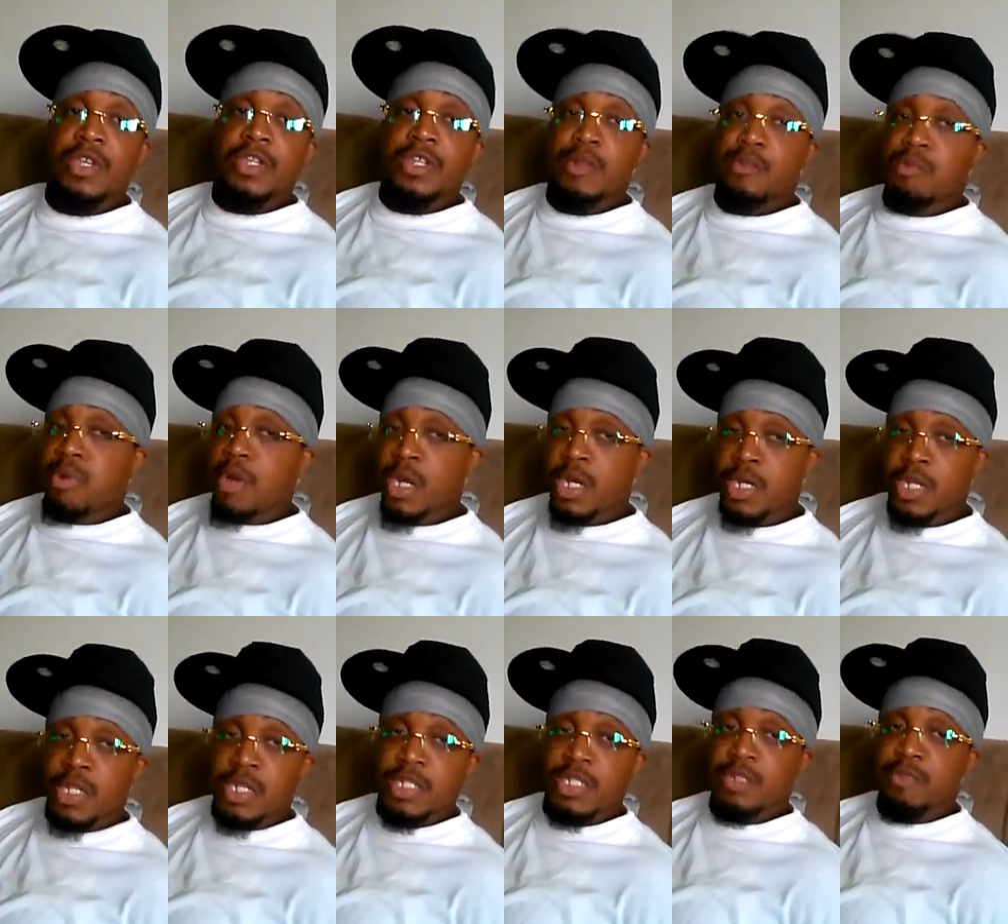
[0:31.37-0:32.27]
to bring
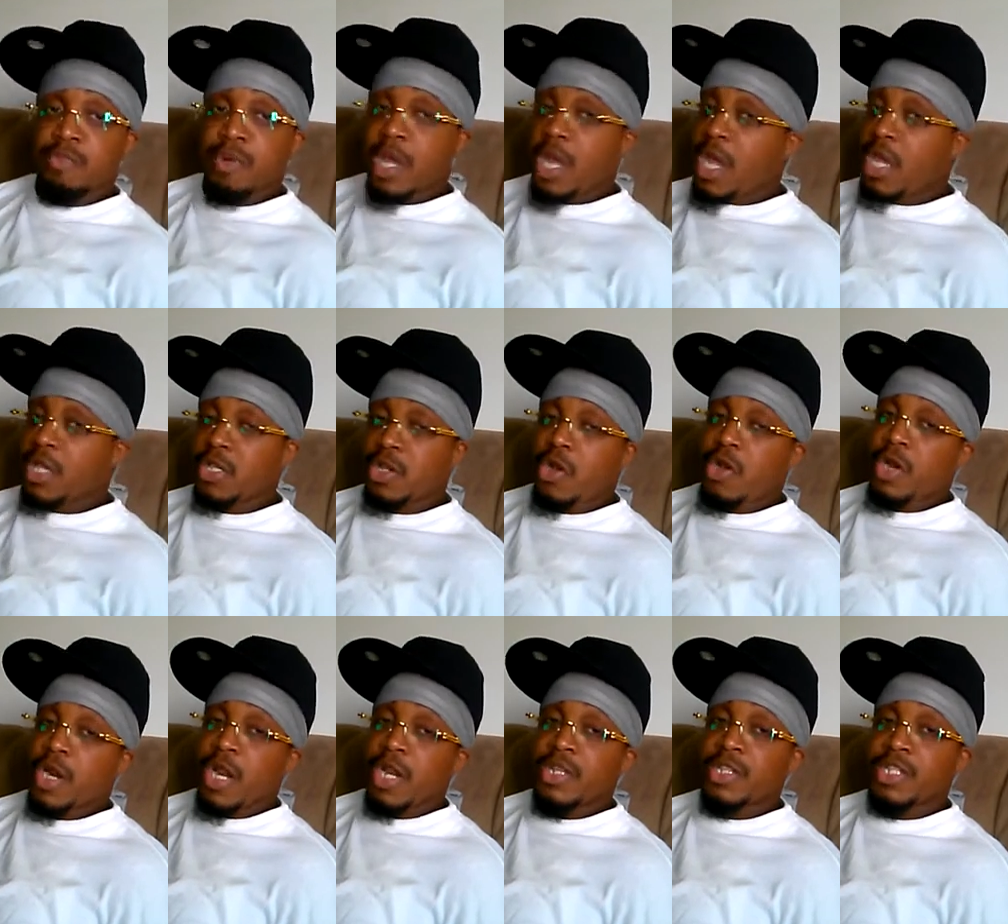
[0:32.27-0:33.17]
in the supplies, all
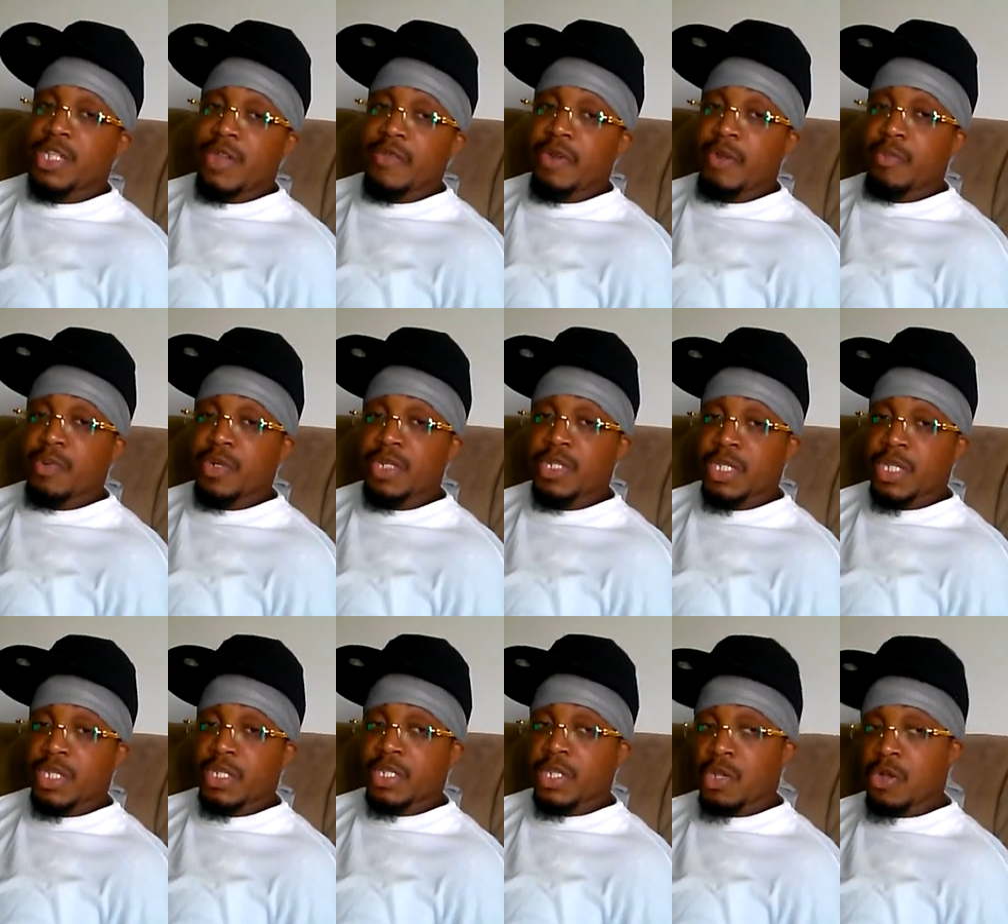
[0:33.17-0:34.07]
that is
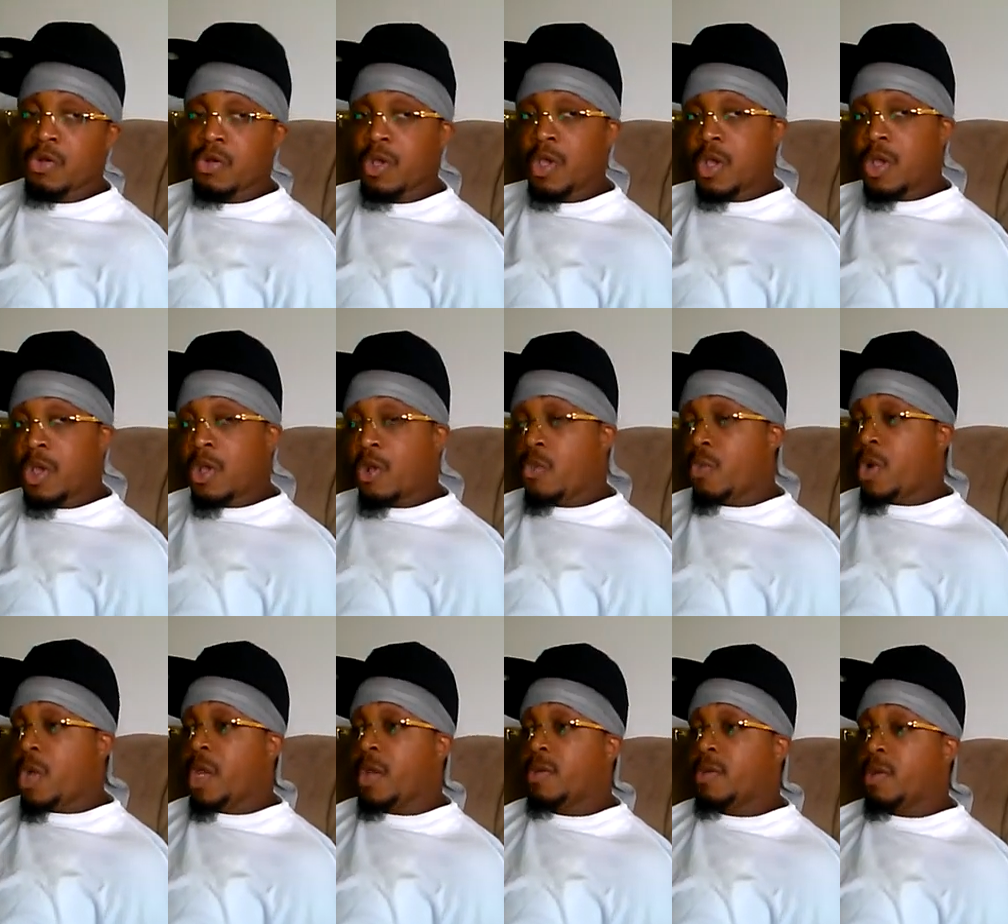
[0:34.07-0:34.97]
70%. So
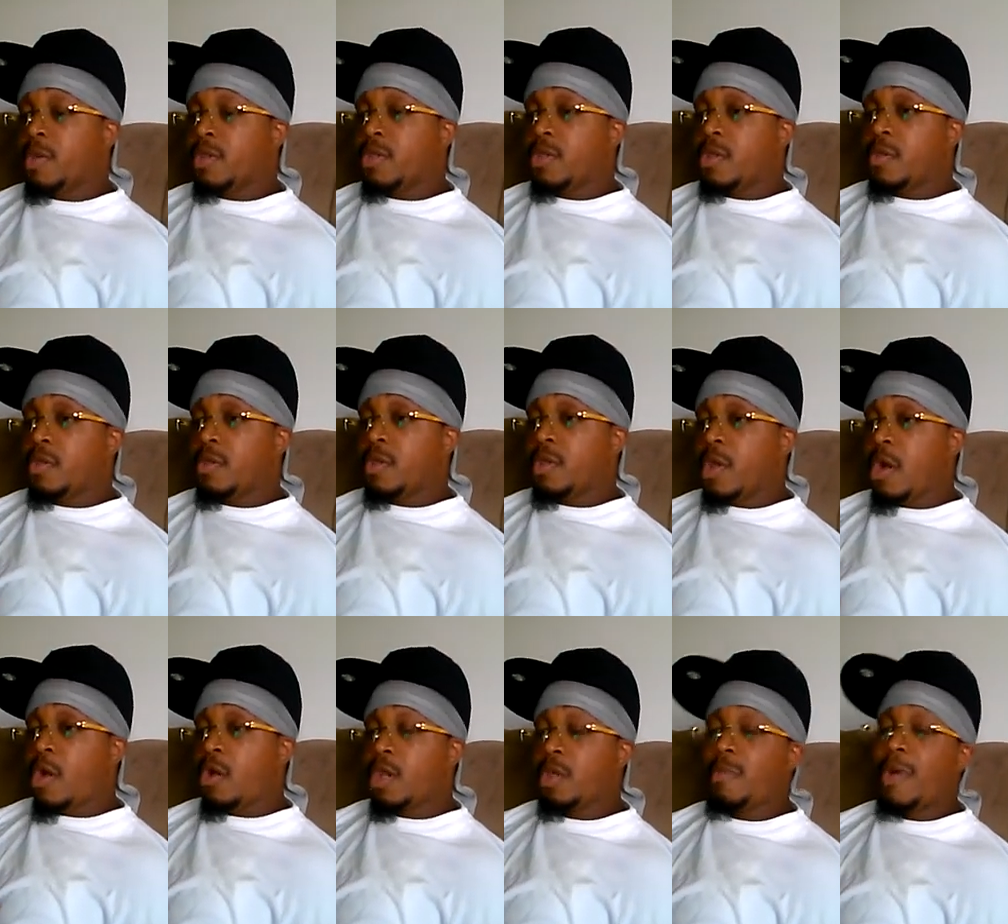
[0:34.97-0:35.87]
when
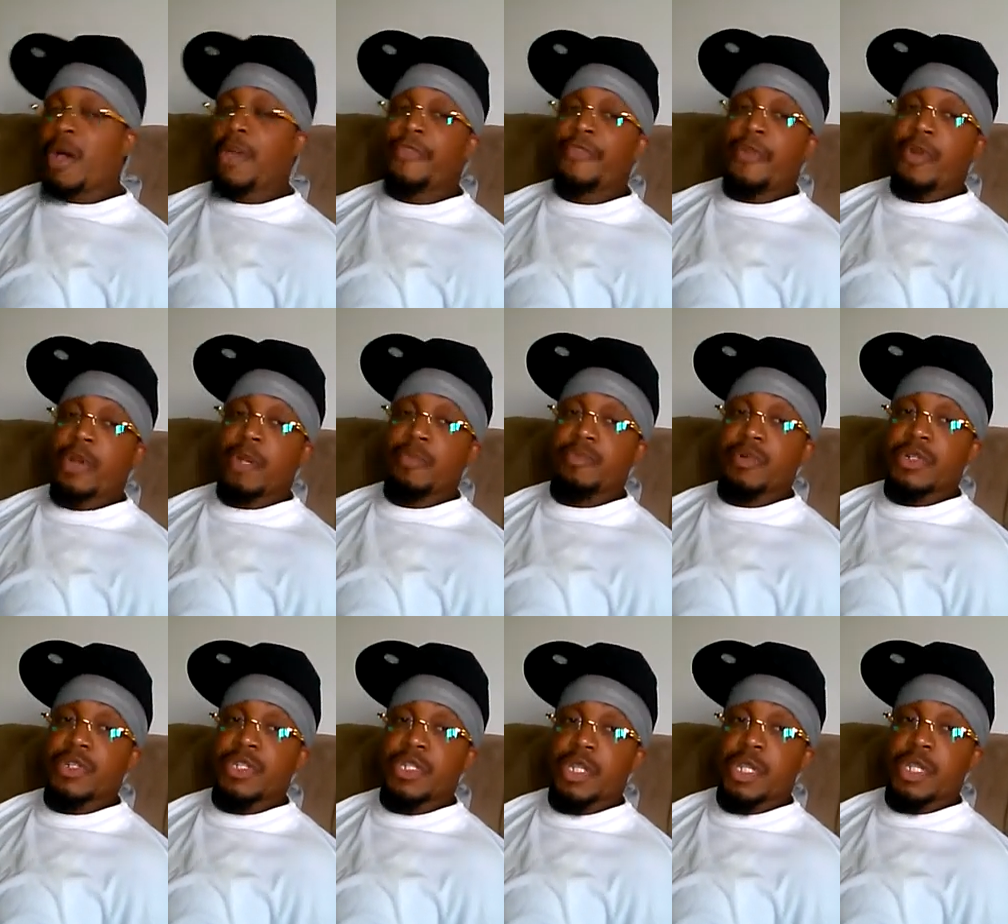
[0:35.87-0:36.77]
only about
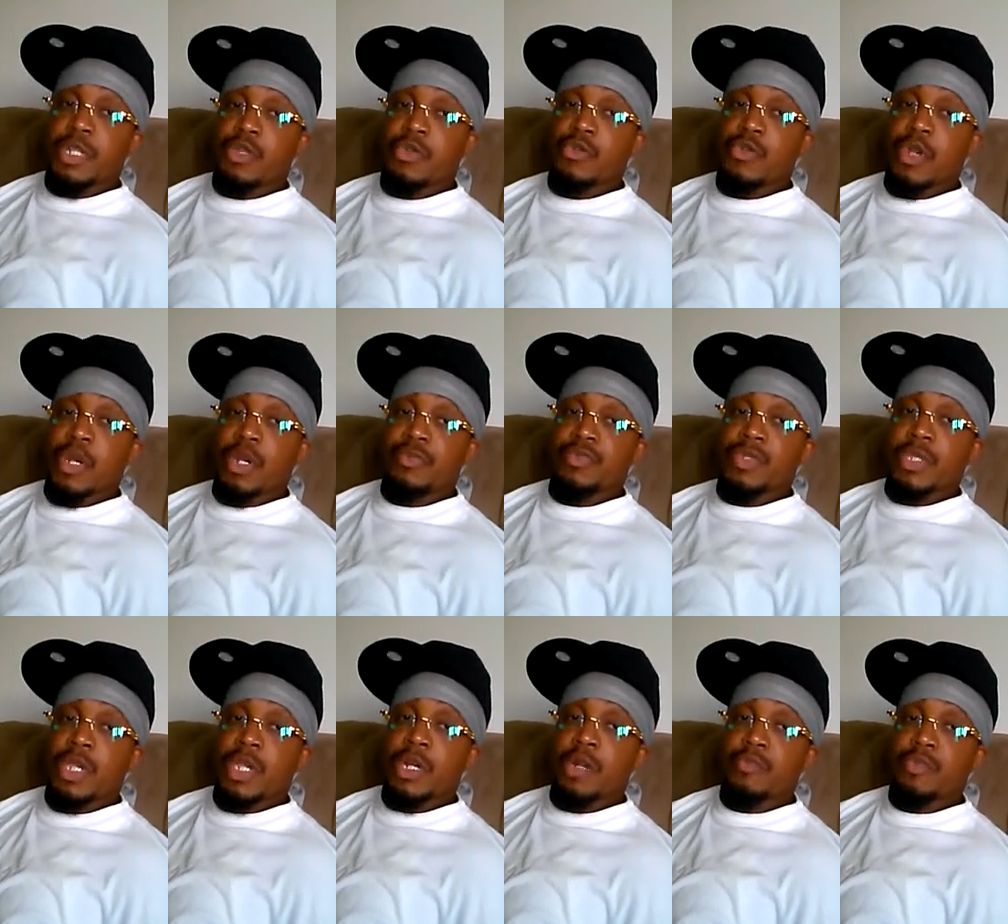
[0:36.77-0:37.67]
30%, you know what I'm
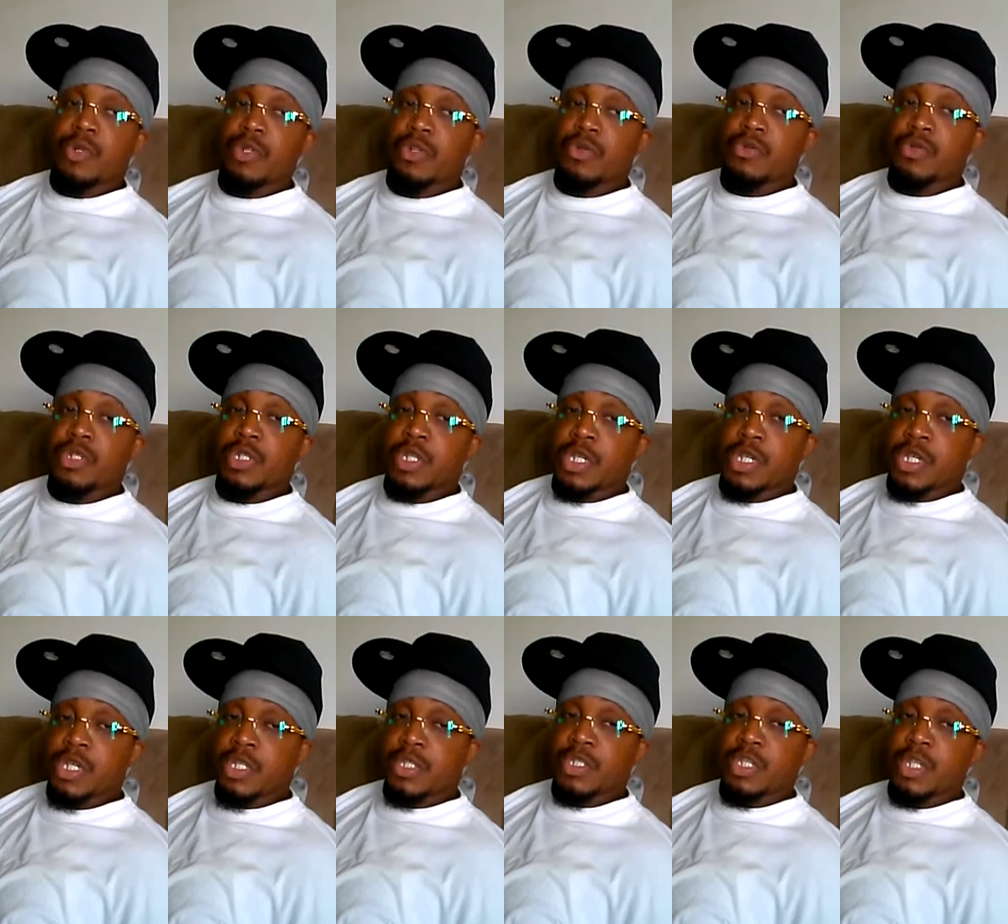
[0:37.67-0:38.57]
saying, of produced
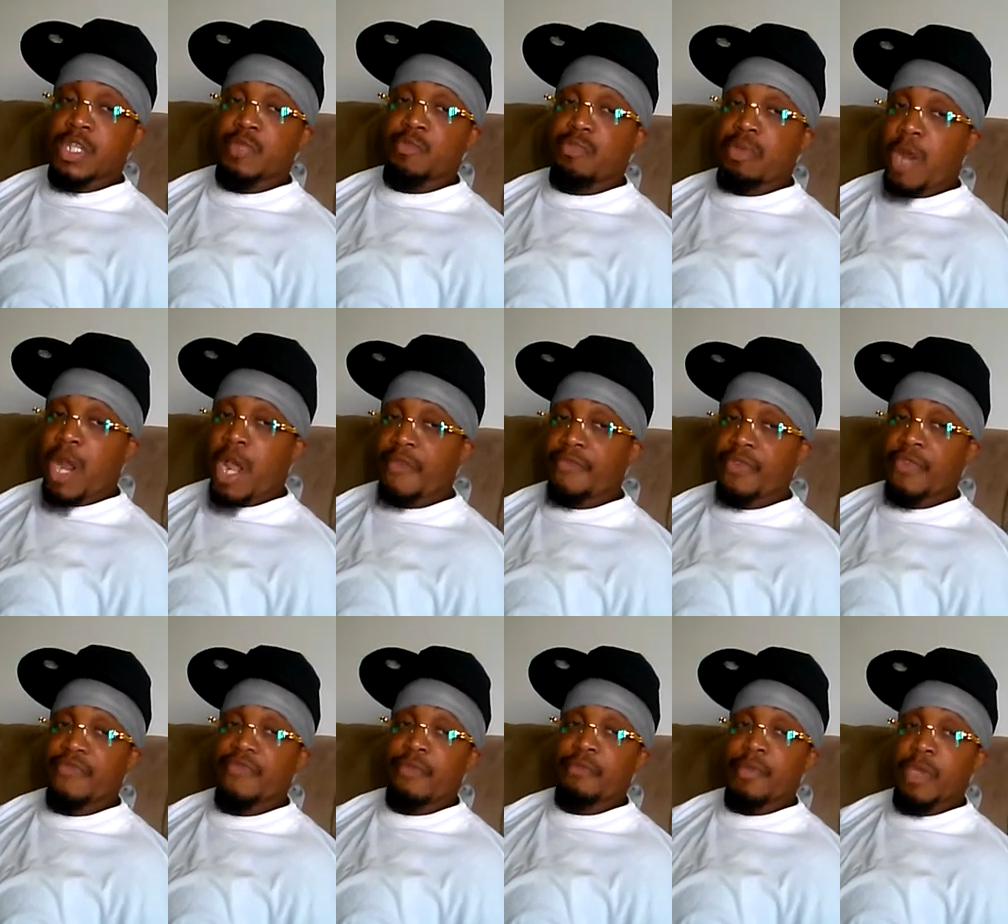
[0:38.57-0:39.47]
goods is
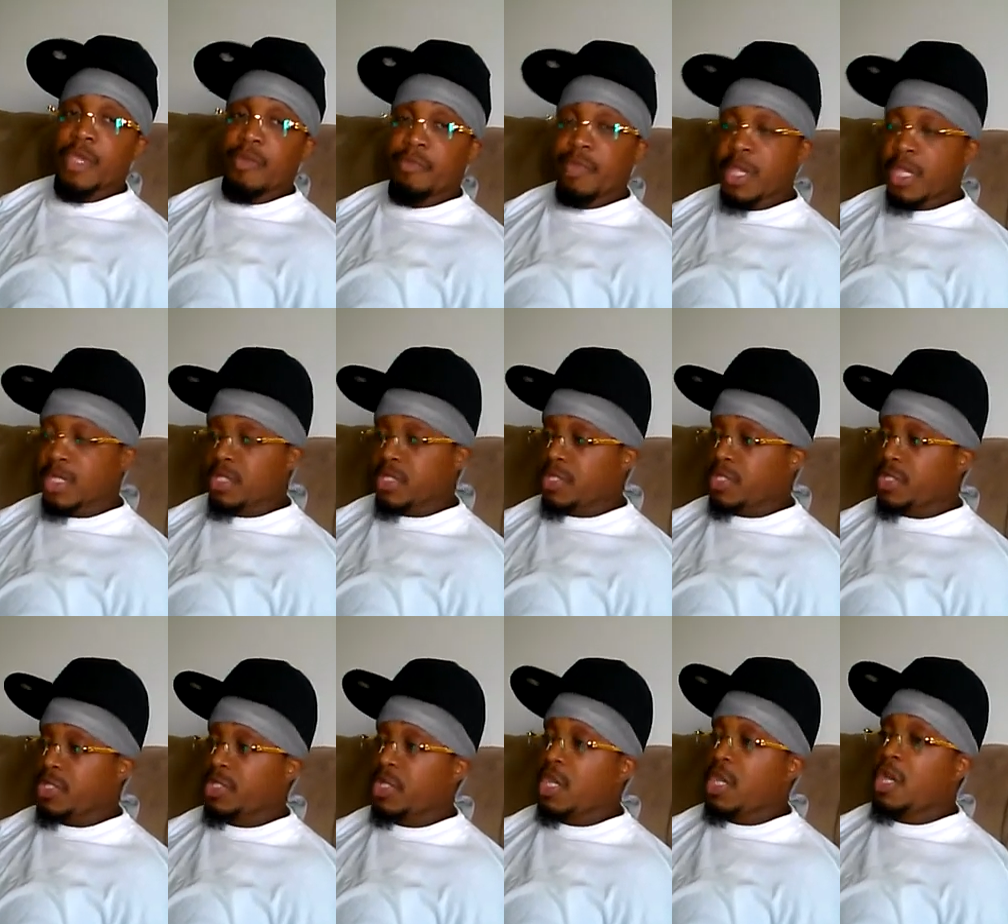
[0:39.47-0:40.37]
profit for big businesses.